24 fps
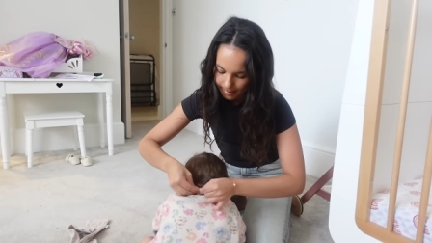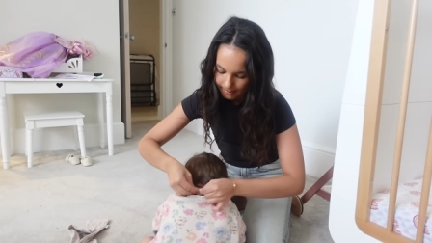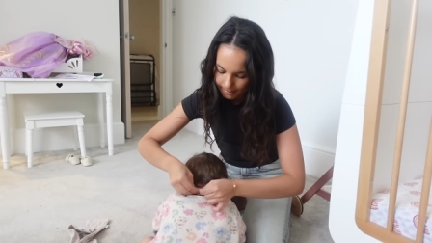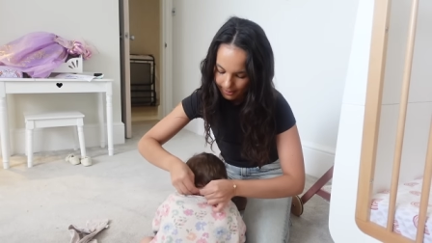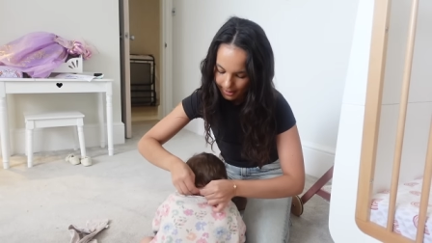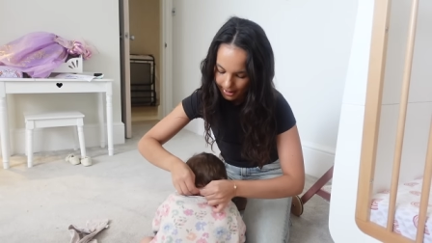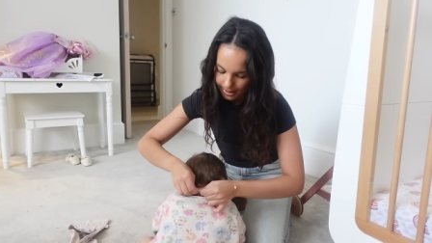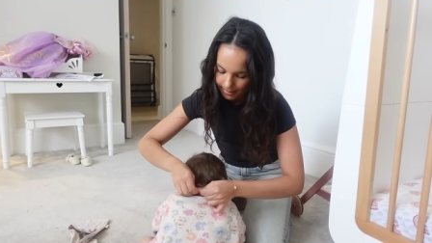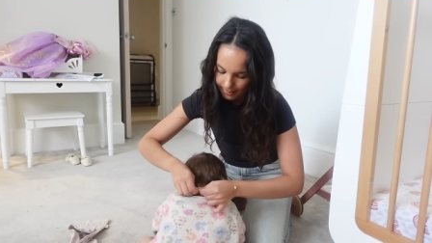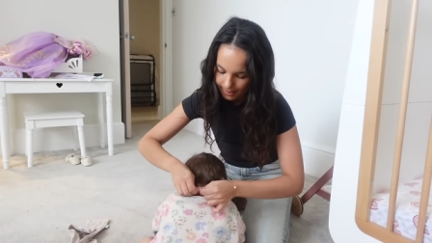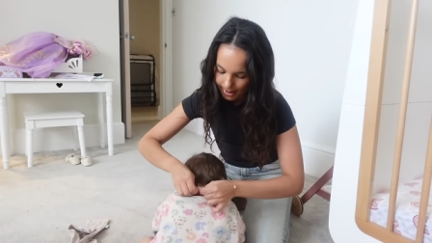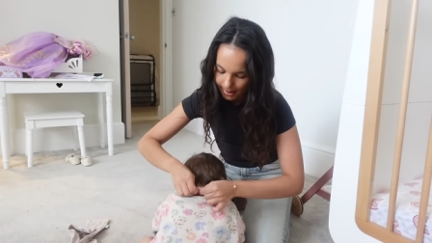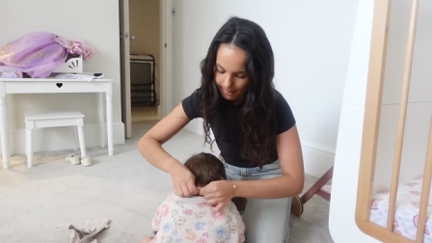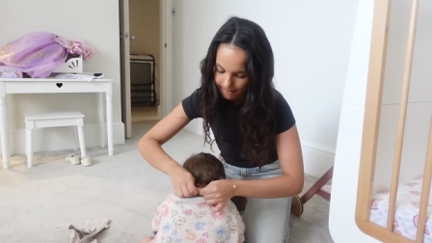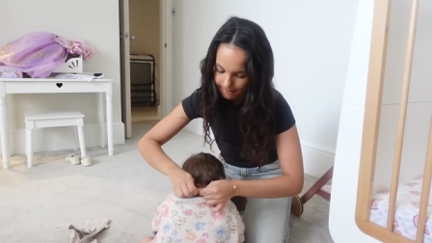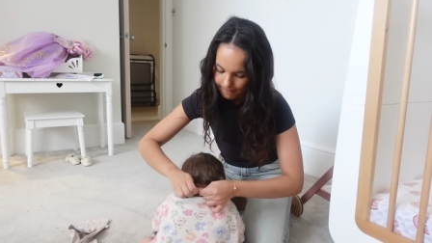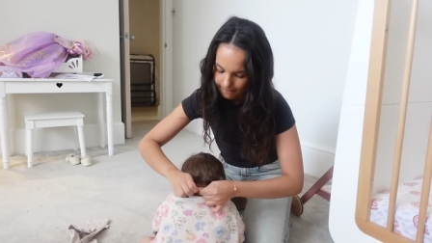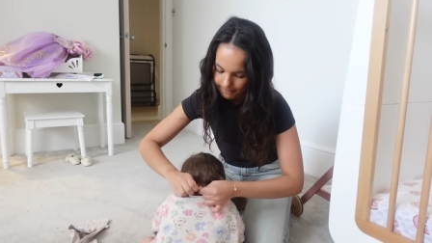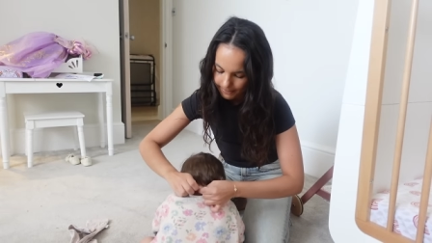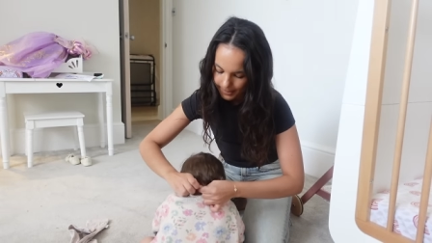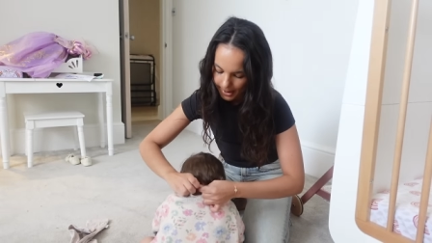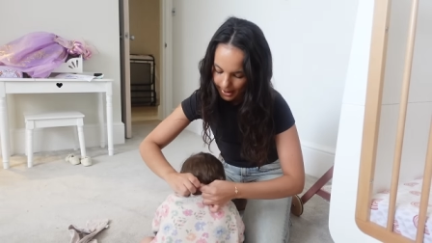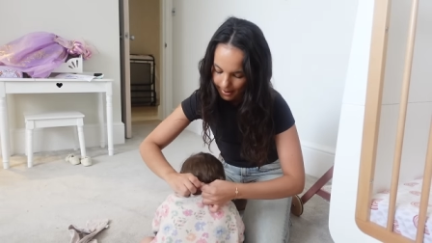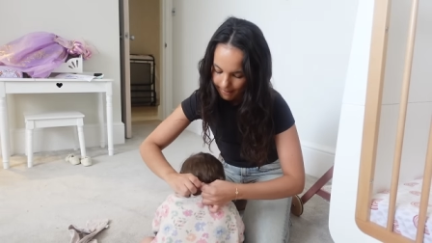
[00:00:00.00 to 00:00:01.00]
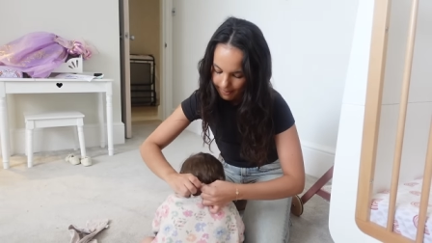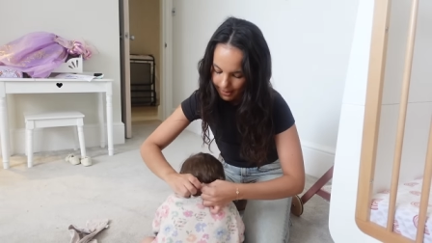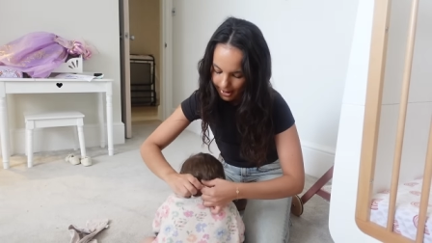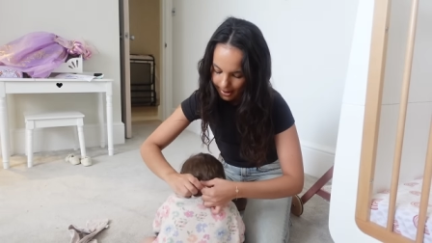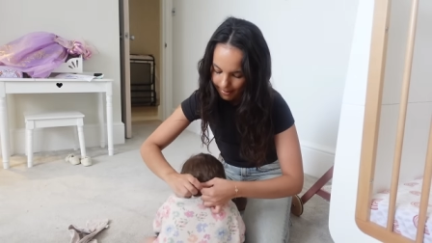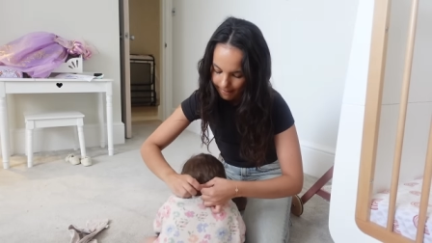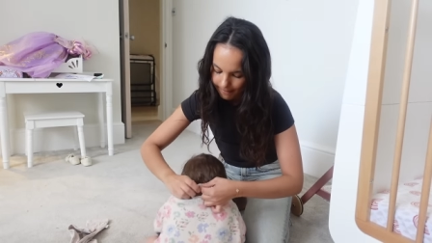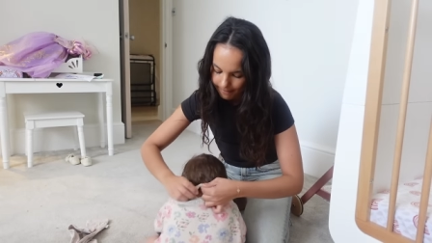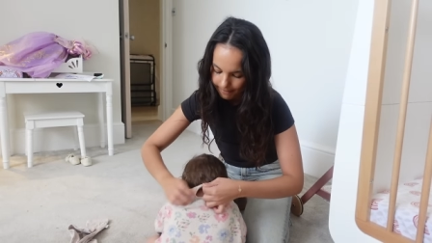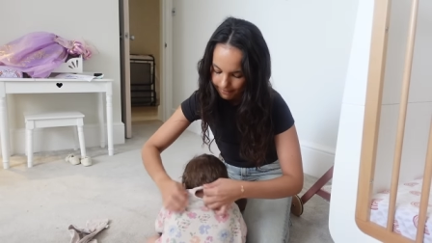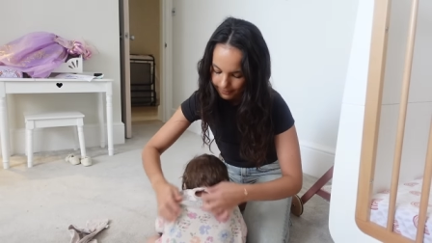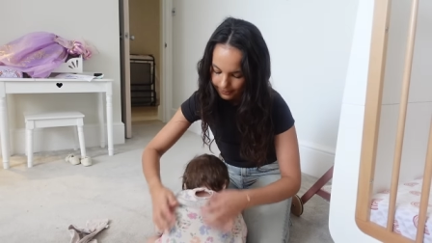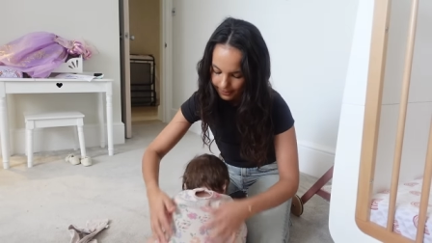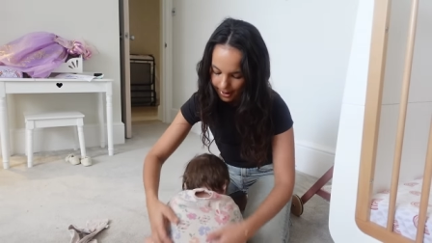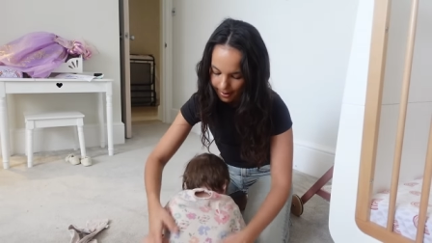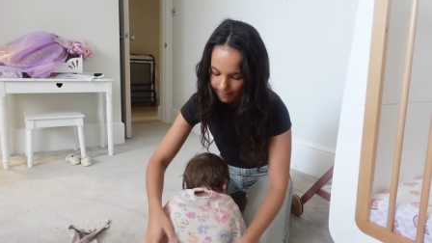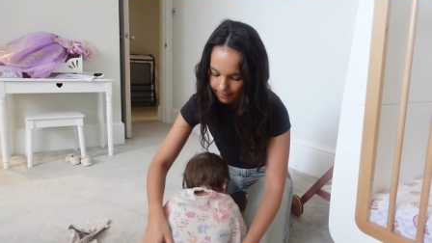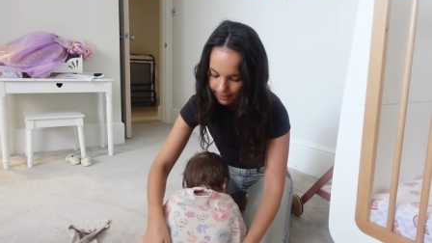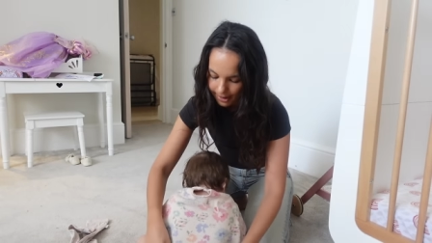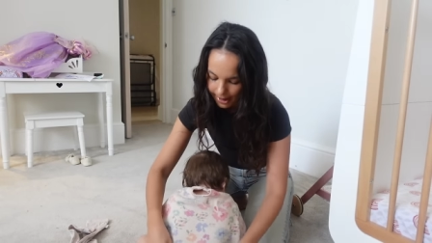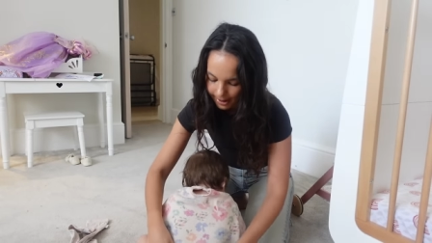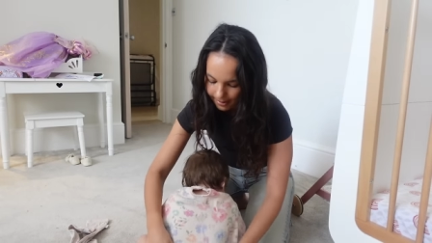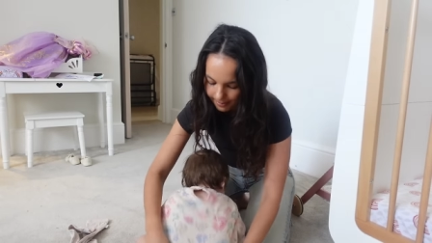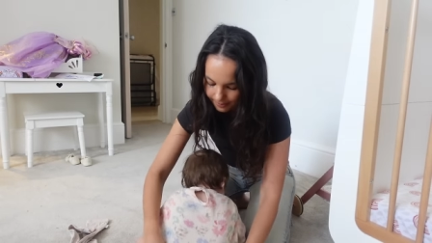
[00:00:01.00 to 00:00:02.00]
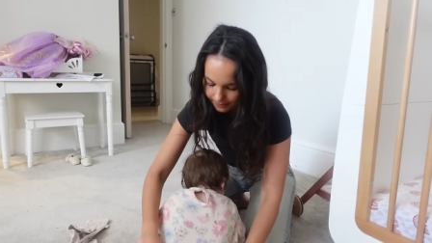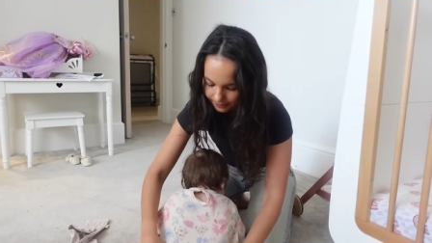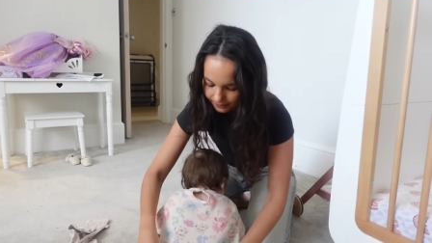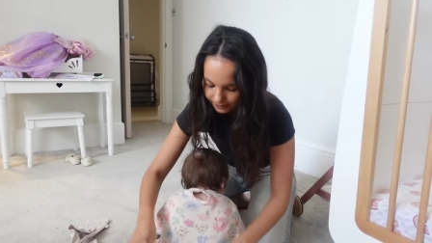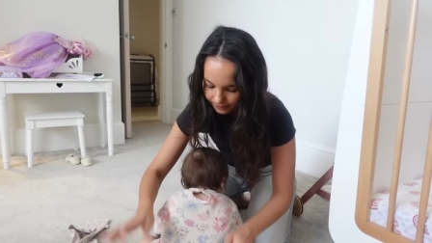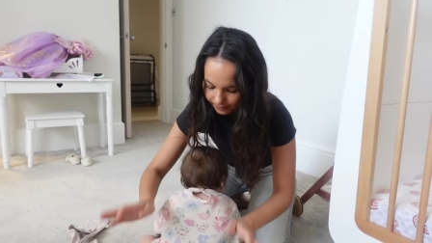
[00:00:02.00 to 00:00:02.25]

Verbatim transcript: ba-bum, ba-bum, ba-bum.